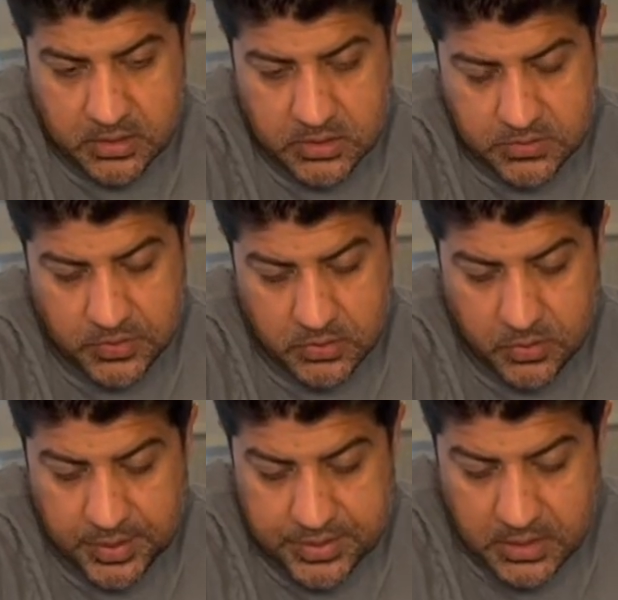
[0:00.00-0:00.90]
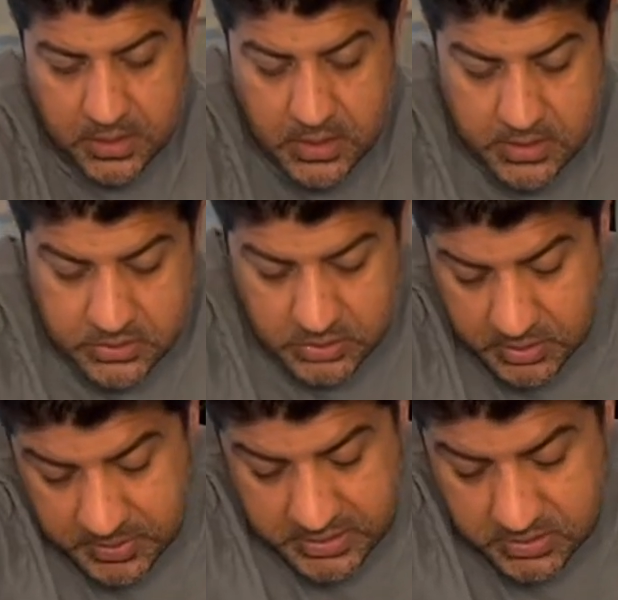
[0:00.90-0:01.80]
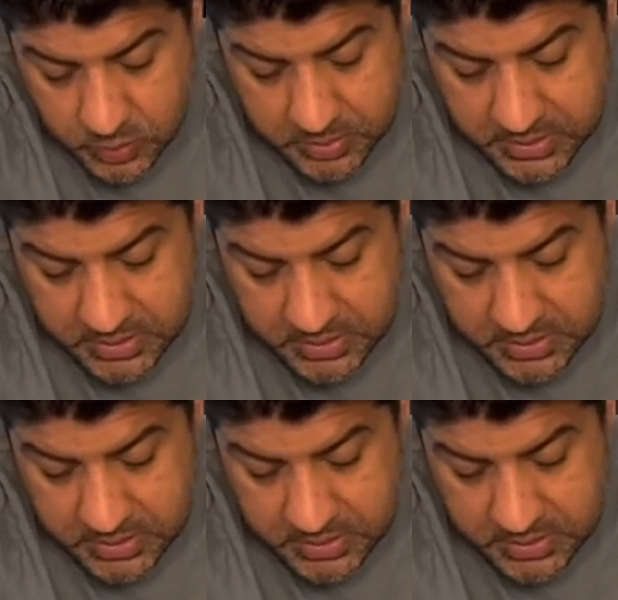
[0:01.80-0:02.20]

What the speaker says: There's Velcro right there. So you could make it into one big